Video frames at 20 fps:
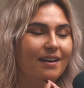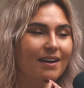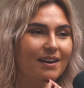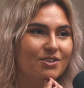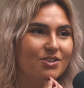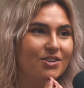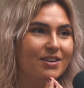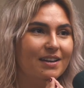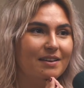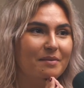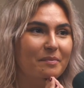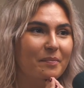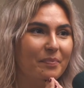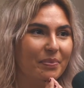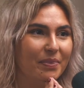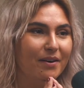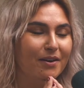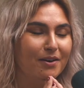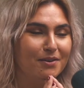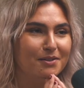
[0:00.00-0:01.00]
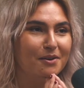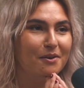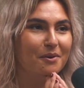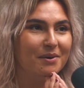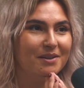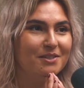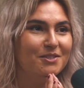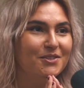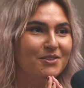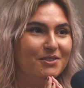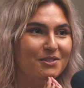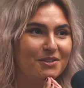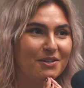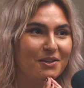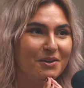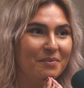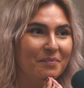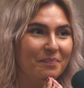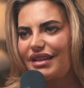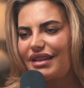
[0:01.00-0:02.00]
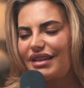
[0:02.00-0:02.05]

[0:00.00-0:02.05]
actually ask our questions to.